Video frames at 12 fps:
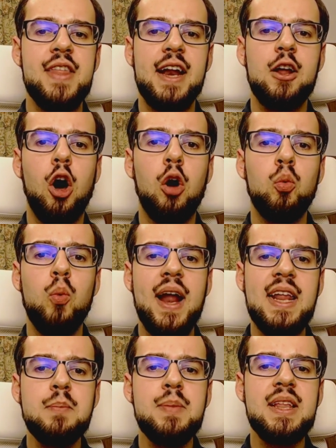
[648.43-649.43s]
that had
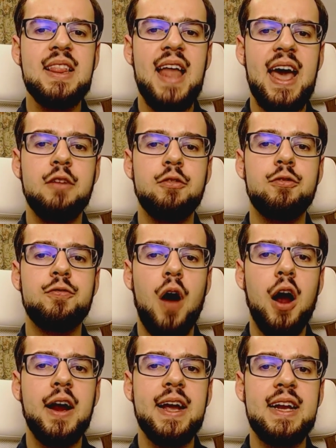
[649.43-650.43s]
already been laid
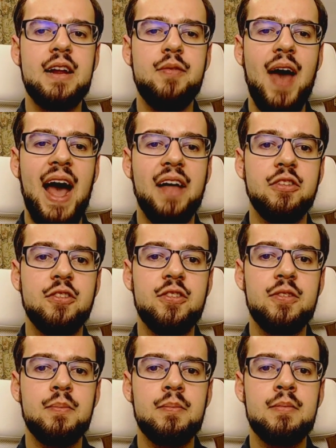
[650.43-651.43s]
far in advance.